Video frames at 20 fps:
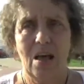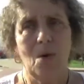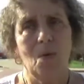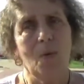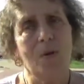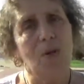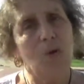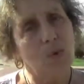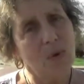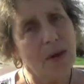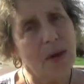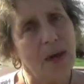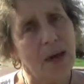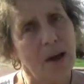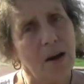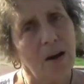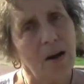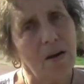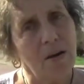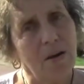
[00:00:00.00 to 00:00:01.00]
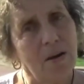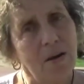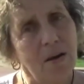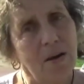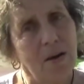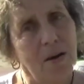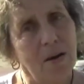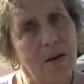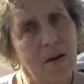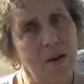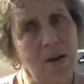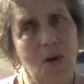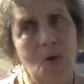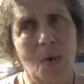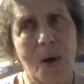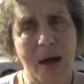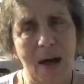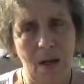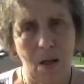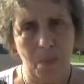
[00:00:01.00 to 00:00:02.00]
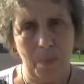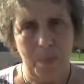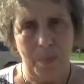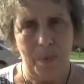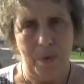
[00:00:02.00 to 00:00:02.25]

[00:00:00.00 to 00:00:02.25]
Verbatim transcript: When you care, you help.